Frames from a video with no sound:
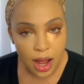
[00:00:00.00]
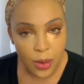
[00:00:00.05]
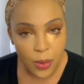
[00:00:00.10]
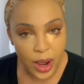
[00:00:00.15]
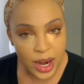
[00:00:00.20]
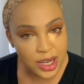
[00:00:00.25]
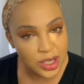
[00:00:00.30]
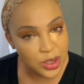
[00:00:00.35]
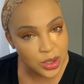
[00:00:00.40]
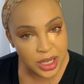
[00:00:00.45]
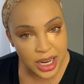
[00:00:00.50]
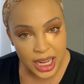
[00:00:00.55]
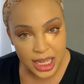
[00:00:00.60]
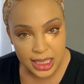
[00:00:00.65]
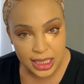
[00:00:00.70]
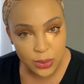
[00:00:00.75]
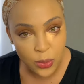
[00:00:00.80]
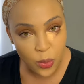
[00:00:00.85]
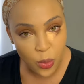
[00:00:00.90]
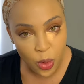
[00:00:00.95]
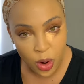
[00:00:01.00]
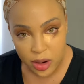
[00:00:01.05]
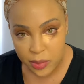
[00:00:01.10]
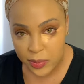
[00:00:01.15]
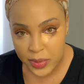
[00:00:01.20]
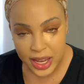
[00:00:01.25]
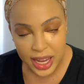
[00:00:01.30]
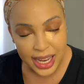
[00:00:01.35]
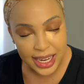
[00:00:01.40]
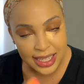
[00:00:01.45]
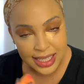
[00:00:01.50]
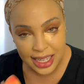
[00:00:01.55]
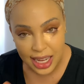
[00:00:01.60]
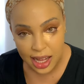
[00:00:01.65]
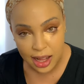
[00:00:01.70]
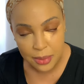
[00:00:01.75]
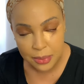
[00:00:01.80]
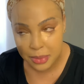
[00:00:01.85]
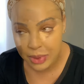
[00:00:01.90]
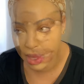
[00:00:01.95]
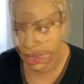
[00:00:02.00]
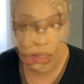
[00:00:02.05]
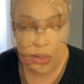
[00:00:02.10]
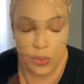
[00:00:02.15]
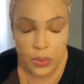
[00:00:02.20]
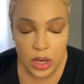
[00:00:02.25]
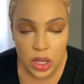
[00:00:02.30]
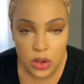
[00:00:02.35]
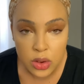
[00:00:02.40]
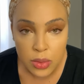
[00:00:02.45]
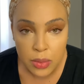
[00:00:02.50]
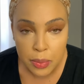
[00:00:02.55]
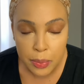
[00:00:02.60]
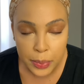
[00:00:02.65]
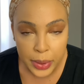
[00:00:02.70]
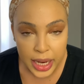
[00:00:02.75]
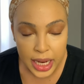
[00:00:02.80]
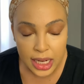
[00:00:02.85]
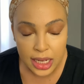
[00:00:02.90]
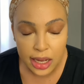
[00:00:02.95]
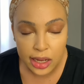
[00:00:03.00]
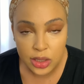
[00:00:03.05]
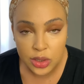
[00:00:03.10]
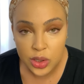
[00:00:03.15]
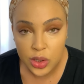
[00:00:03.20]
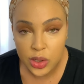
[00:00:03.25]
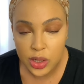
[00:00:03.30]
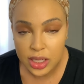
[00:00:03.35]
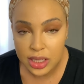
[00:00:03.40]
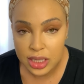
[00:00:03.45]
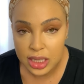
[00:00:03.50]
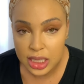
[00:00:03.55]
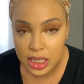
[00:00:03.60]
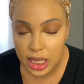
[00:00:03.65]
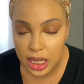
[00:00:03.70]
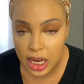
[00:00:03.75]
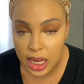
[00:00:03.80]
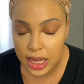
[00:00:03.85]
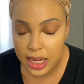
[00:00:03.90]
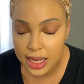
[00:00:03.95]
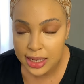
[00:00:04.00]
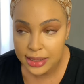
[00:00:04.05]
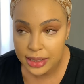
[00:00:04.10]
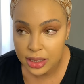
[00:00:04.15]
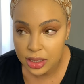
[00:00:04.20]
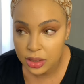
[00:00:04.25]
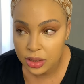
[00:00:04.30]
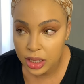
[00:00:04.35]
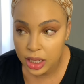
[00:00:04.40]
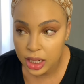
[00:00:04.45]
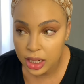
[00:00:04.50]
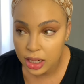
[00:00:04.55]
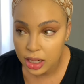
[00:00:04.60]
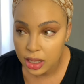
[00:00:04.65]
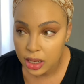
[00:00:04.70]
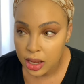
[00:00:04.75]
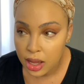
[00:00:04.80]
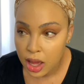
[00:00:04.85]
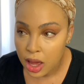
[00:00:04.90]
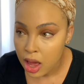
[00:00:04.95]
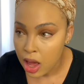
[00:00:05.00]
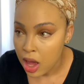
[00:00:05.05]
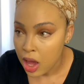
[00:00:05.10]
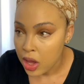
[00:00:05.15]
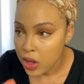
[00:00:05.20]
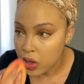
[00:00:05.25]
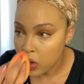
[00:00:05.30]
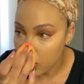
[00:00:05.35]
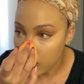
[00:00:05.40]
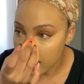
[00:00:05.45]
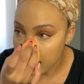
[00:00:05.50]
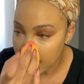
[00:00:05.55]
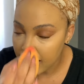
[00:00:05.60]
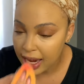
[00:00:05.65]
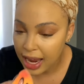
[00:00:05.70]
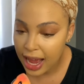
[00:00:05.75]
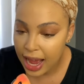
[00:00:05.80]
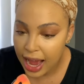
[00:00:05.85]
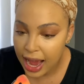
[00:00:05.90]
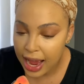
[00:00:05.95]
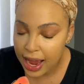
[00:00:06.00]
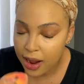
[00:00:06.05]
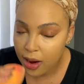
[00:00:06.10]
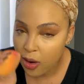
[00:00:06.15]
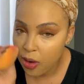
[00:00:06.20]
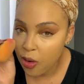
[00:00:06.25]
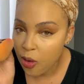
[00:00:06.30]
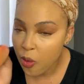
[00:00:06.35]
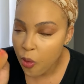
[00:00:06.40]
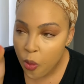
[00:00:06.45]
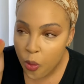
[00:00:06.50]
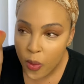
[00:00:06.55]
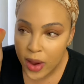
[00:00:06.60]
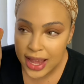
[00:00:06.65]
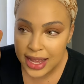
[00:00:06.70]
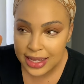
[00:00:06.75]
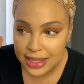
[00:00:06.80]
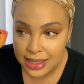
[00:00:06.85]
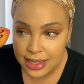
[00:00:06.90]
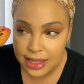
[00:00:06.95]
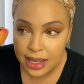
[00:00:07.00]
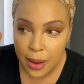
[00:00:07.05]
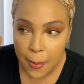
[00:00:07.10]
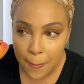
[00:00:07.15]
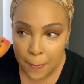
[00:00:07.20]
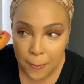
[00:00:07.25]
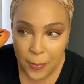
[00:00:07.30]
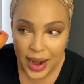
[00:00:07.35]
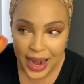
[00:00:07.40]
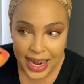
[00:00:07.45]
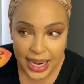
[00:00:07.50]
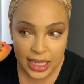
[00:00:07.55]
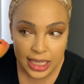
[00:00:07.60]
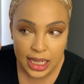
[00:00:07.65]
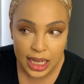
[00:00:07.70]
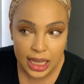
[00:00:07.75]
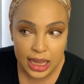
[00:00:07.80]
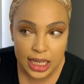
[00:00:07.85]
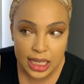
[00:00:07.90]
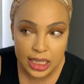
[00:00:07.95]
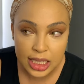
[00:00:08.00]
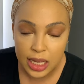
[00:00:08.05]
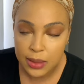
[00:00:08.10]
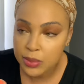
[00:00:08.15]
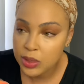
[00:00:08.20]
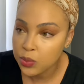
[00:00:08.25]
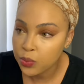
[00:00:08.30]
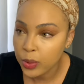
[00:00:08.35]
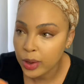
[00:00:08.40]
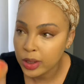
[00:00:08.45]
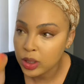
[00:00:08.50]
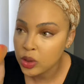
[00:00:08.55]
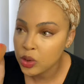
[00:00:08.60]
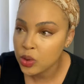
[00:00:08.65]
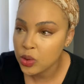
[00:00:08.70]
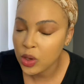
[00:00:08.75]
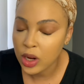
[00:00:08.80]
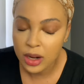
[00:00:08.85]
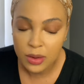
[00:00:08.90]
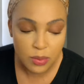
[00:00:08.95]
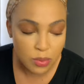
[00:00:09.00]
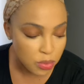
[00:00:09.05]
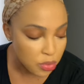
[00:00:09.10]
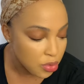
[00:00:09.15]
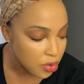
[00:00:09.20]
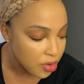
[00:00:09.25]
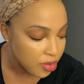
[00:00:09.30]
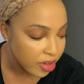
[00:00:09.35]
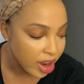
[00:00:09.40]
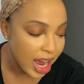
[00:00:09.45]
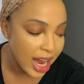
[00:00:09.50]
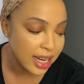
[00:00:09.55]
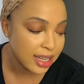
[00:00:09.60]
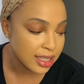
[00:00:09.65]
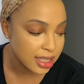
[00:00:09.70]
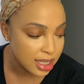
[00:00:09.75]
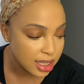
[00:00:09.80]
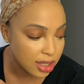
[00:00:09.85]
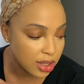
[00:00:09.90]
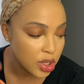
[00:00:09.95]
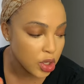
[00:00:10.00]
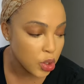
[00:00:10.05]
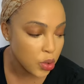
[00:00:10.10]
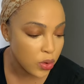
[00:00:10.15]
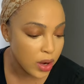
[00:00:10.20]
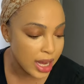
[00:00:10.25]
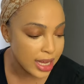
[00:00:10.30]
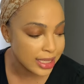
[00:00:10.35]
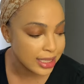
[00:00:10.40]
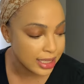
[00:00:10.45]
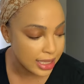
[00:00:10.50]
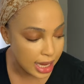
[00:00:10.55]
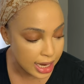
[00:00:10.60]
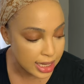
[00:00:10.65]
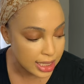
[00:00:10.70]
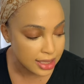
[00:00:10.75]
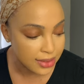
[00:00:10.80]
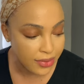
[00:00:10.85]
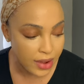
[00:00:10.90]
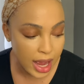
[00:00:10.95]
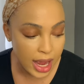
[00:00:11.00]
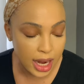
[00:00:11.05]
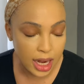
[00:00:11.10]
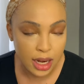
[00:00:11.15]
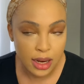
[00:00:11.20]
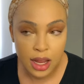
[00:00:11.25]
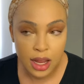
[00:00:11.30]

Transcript: Why didn't you guys warn me and tell me guys, when you blend out your concealer, here's a trick. Your inner eye always blend in the same spot. Do not move until you are satisfied.